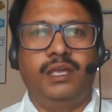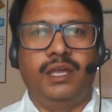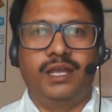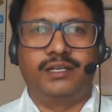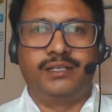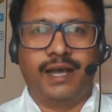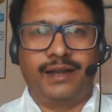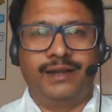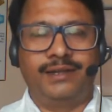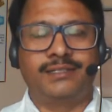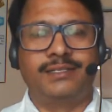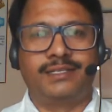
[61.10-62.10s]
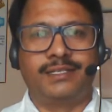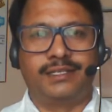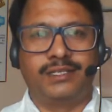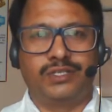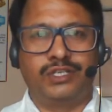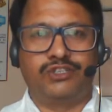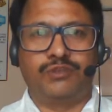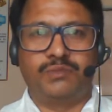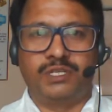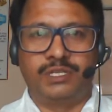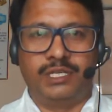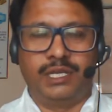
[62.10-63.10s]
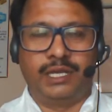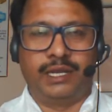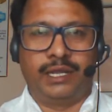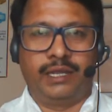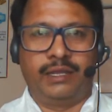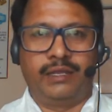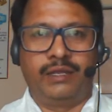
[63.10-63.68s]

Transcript: It directs the synthesis of the DNA